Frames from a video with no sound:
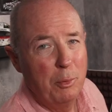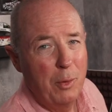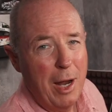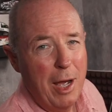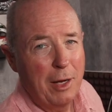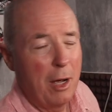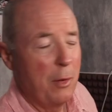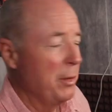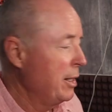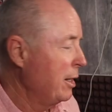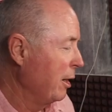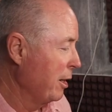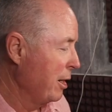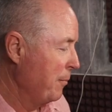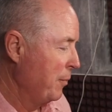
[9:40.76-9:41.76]
Barago in
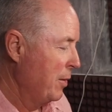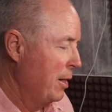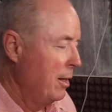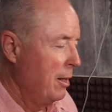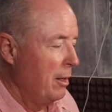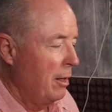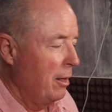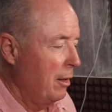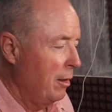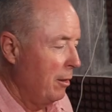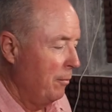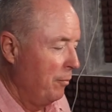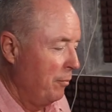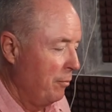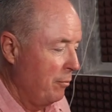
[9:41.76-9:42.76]
Italy.
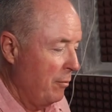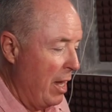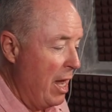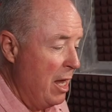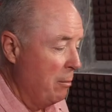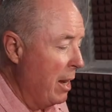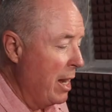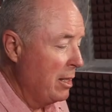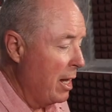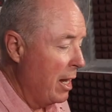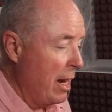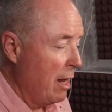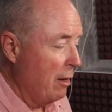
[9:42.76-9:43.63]
Handmade that